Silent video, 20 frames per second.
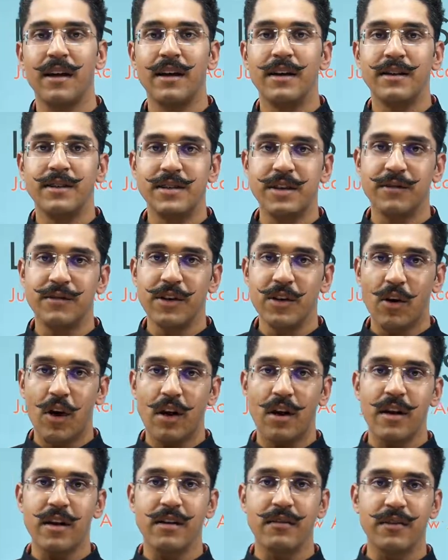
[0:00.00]
See, we all
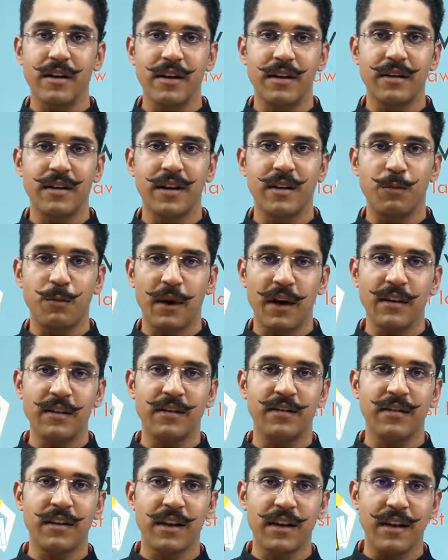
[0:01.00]
are aware that
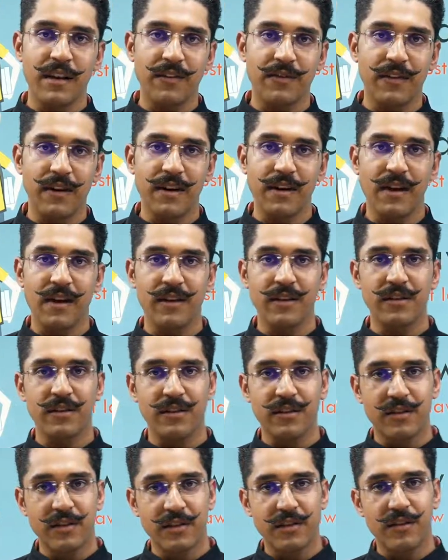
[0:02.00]
once an FIR is
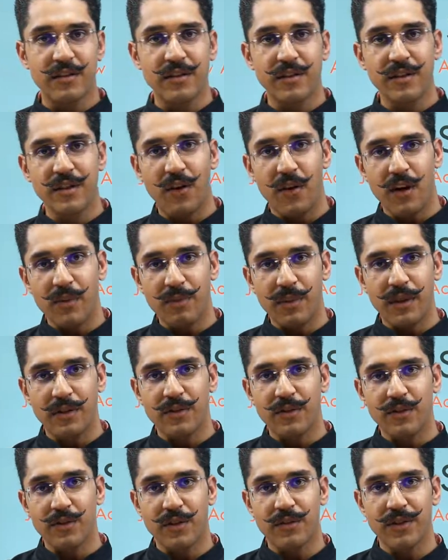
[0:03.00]
registered on
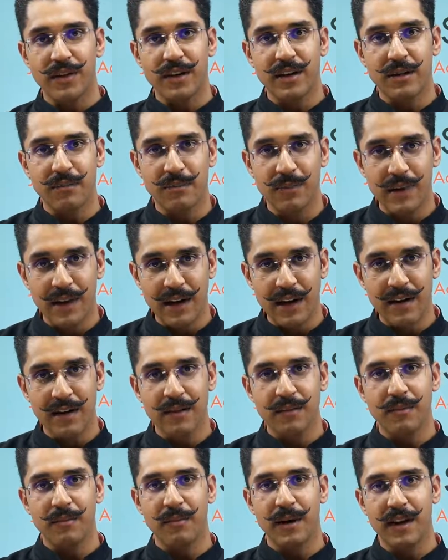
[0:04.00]
basis of a complaint
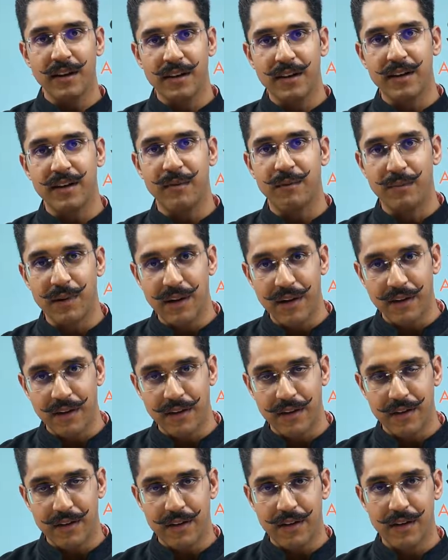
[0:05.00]
by the complainant,
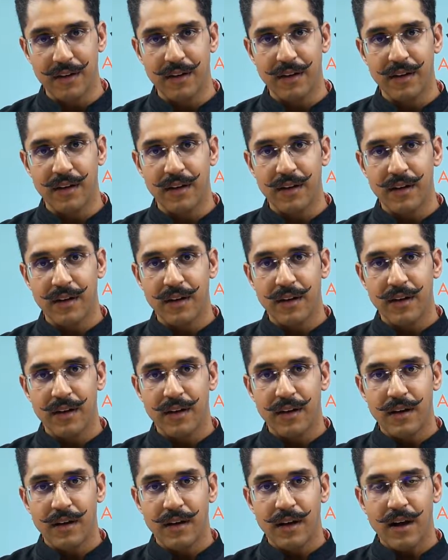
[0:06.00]

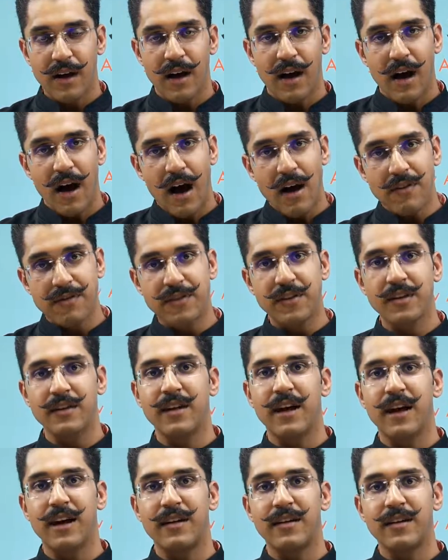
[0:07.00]
after
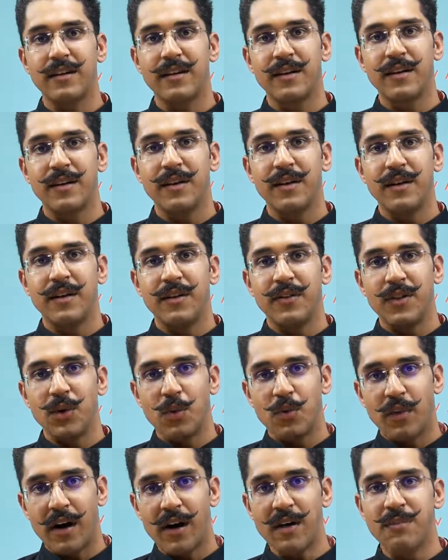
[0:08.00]
that, the
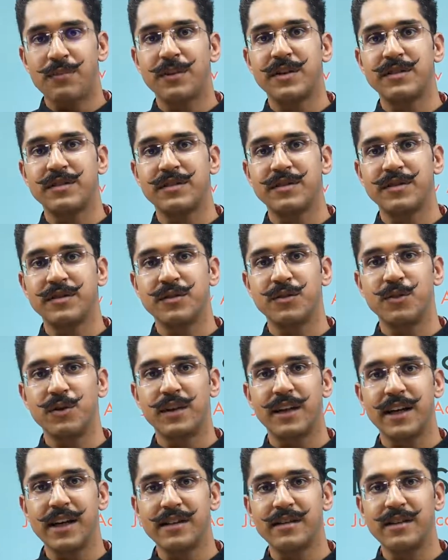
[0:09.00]
one person who
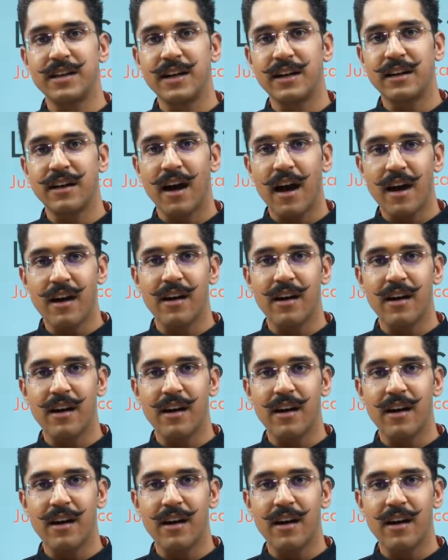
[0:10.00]
takes the entire